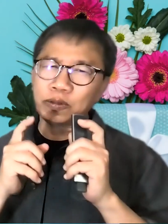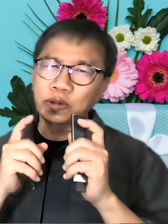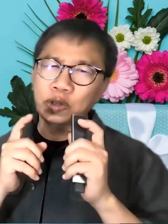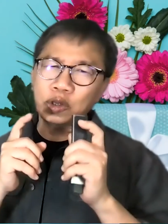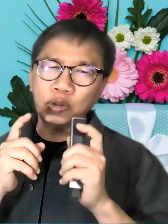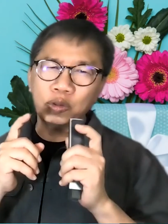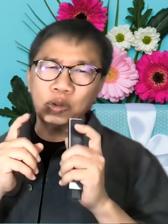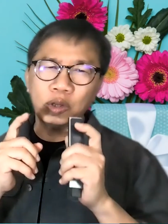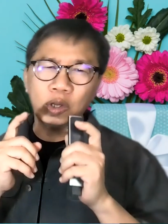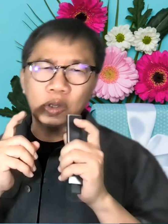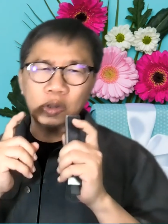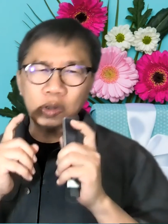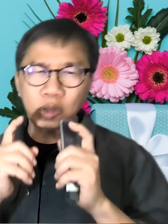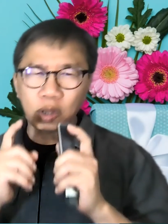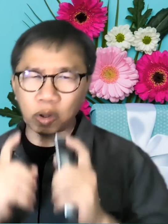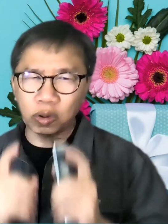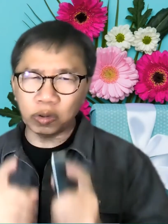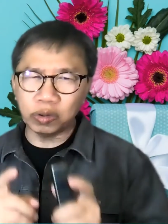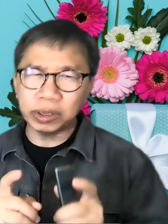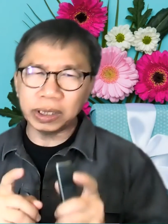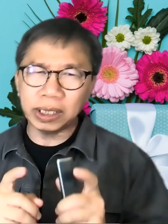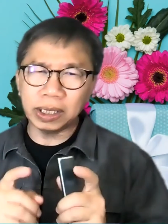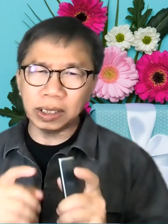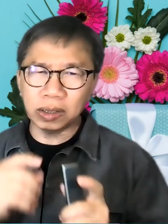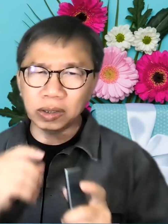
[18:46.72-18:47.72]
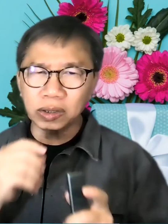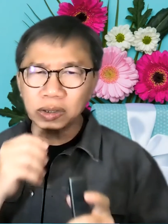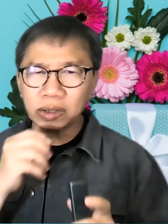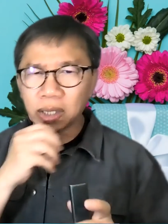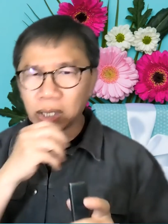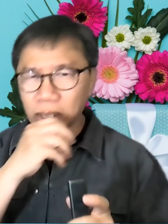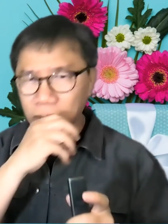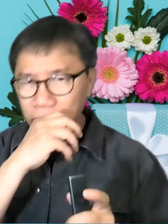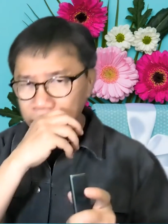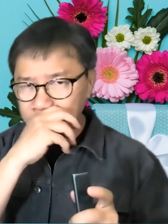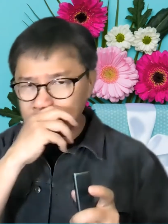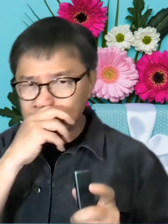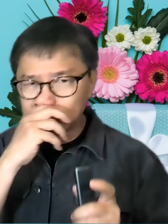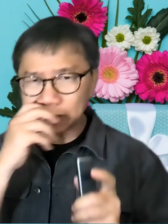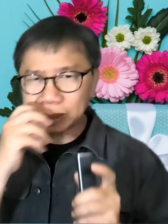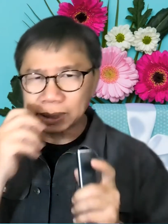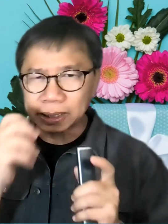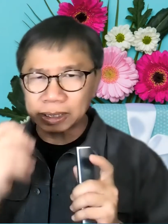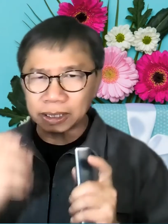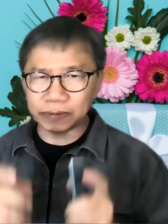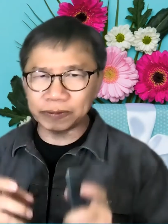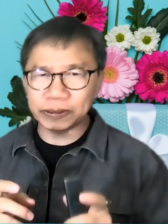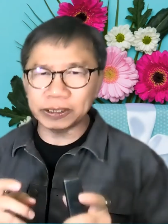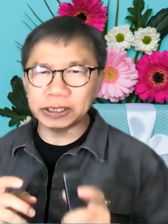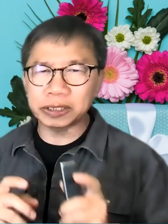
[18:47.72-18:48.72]
if you will only look on your
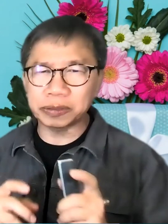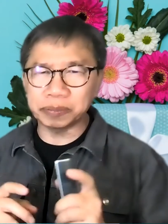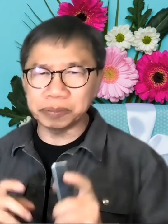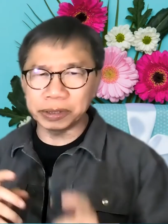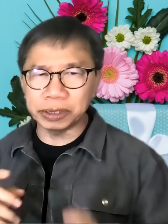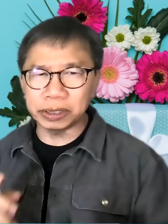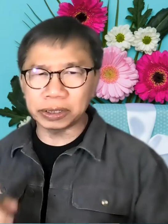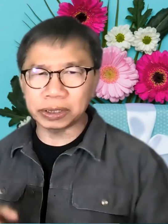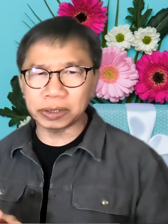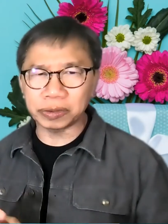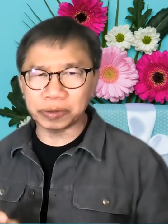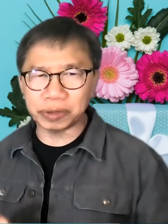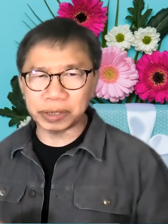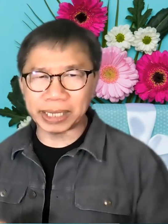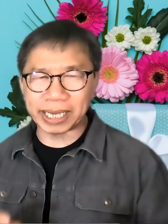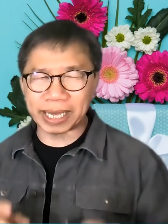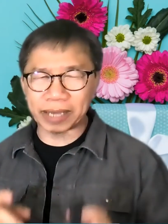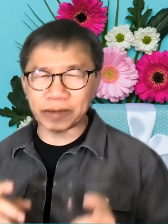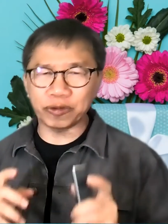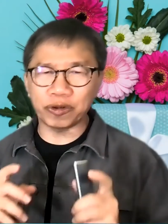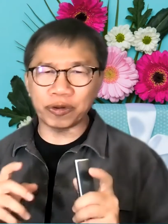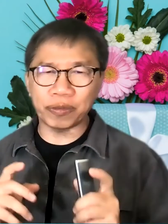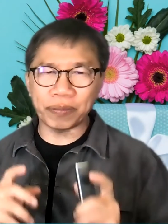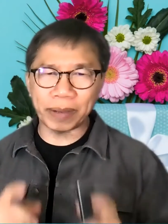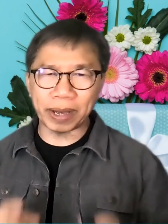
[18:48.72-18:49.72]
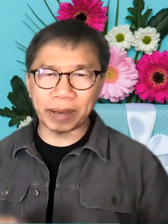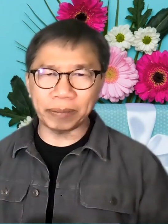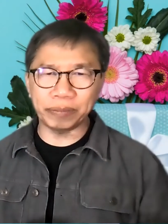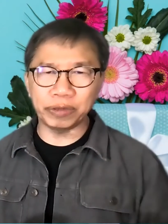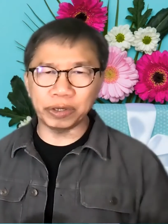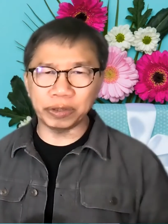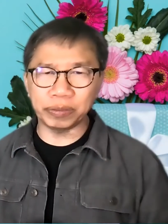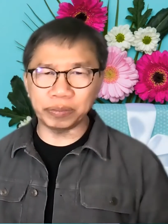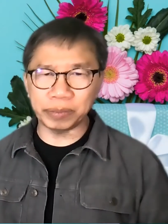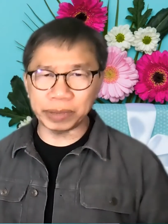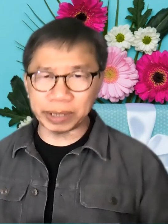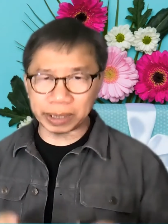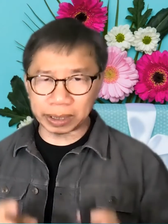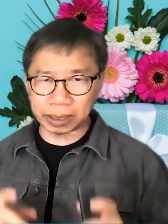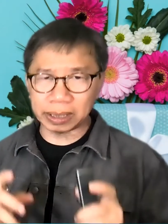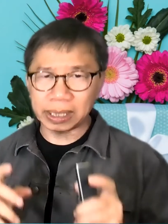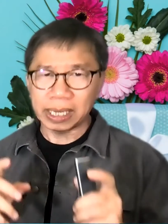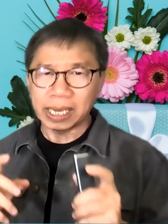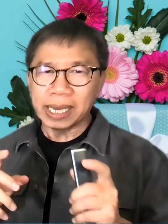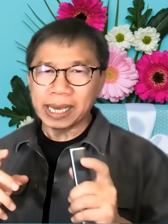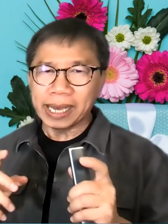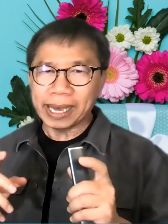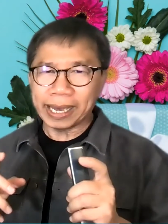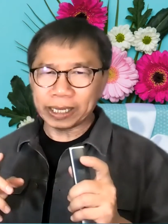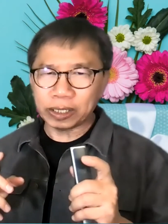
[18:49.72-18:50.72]
servant's misery and remember
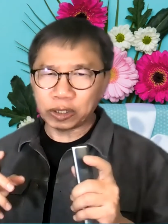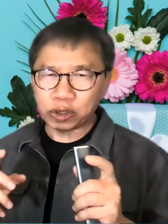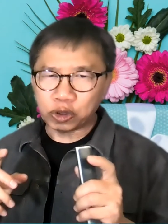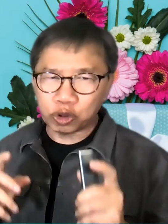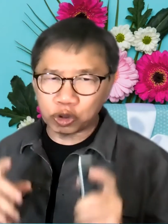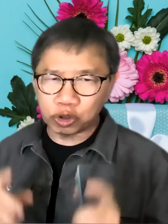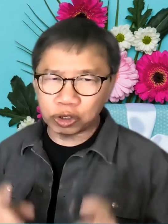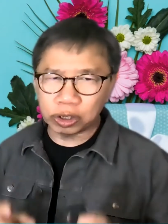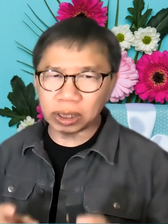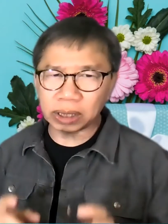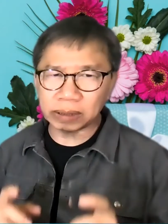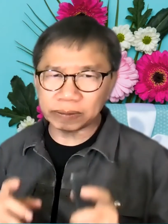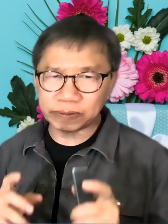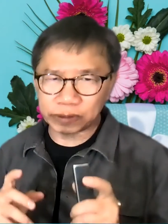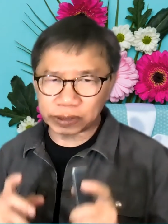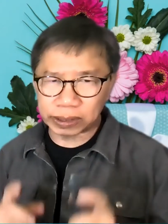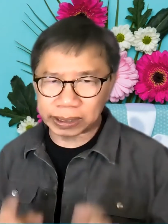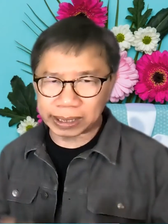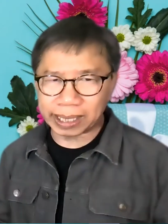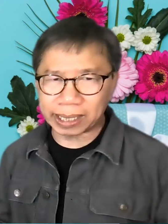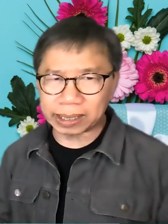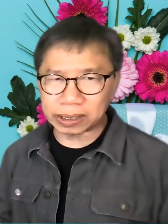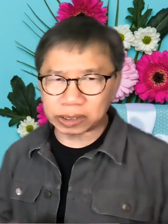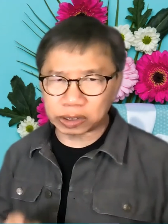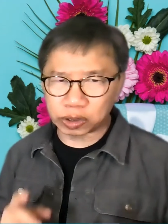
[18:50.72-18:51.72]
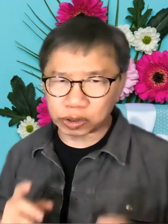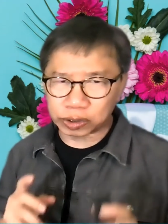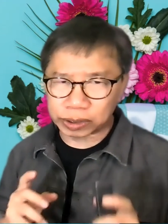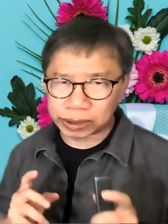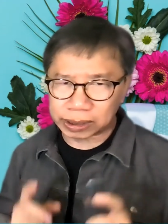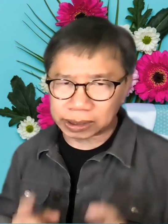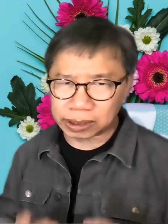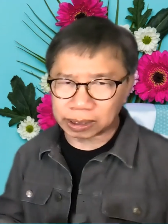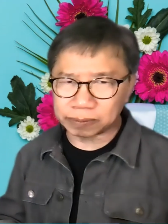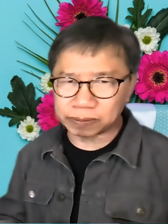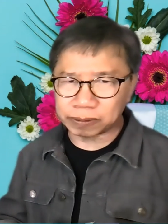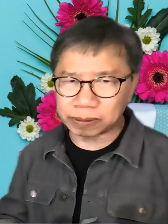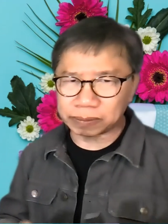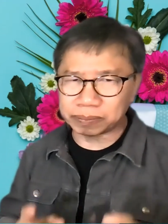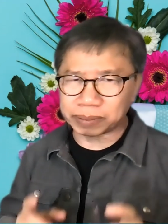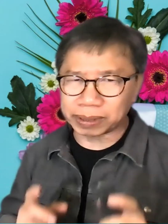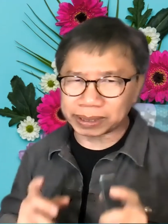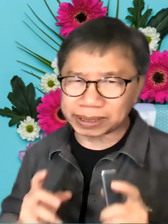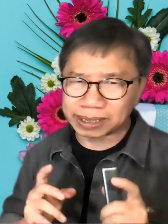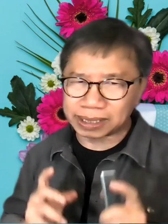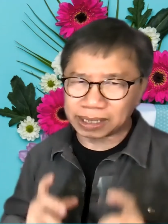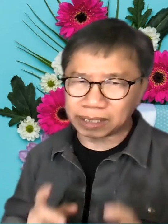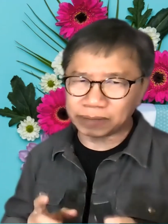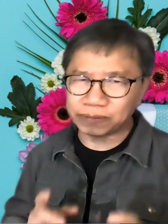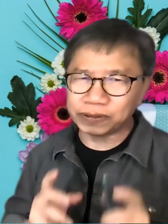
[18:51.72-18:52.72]
me, and do not forget your servant,
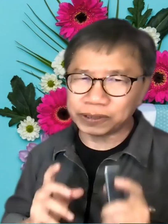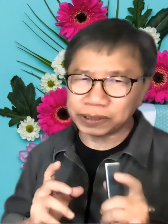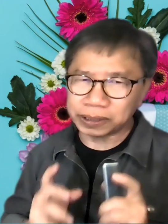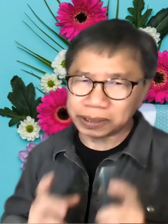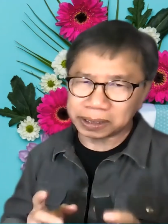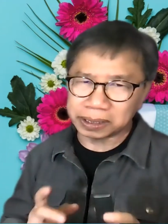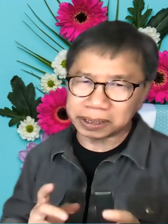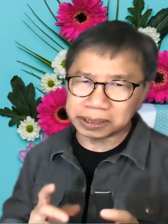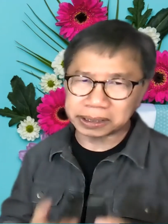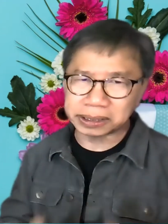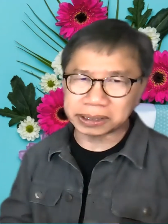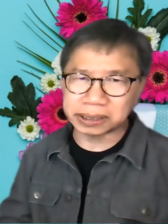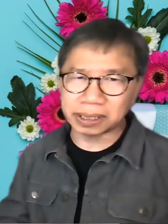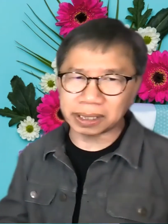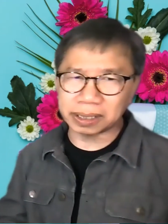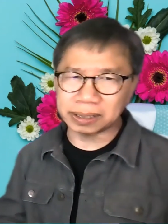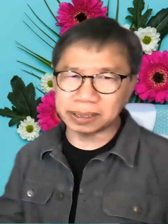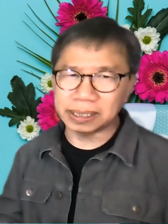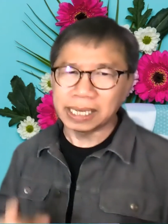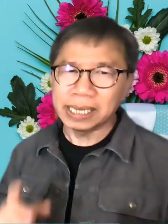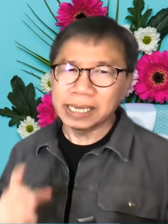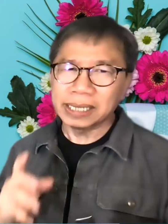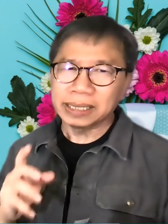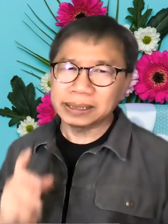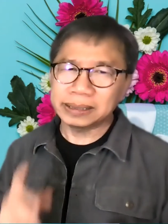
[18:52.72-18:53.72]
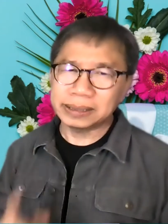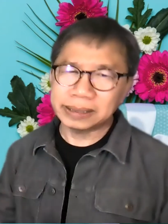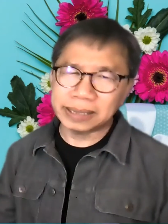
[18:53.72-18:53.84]
but give her a son,